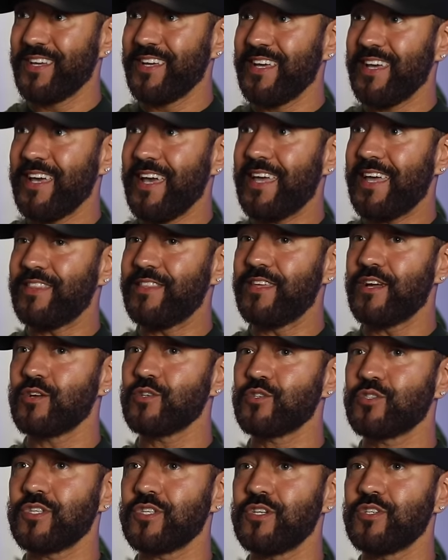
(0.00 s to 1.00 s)
Yes. And
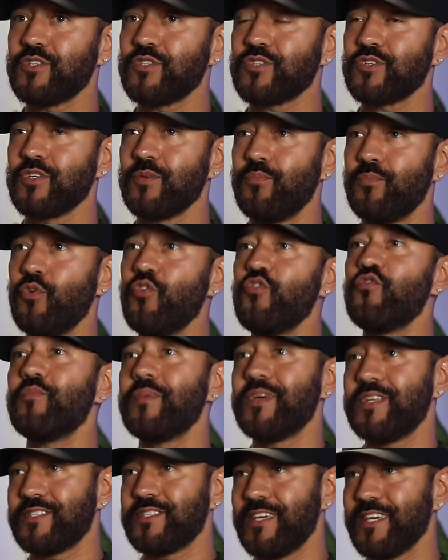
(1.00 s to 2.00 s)
there's this
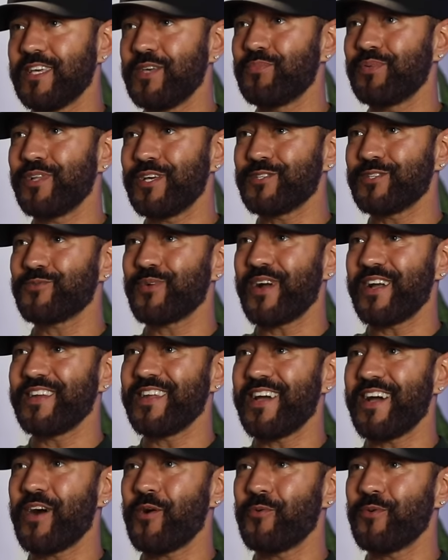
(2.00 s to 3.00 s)
movement taking place right
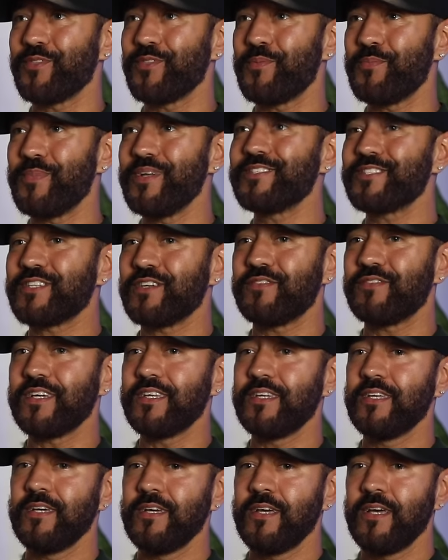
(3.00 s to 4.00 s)
now, we're in the midst of
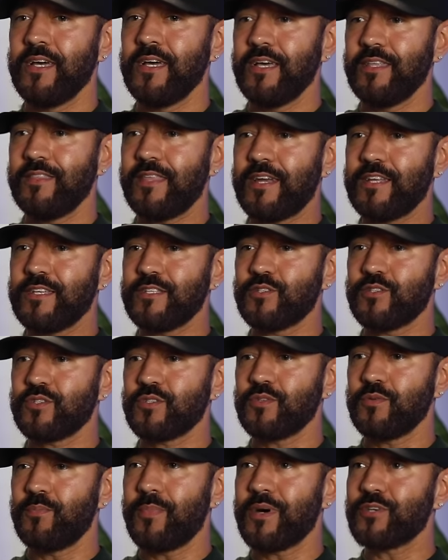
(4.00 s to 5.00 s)
it, that
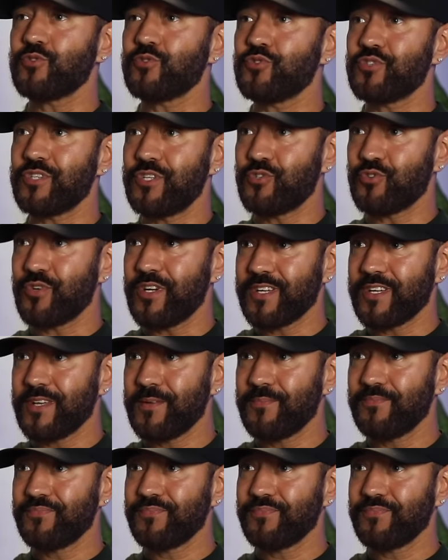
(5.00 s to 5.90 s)
is muscle-centric.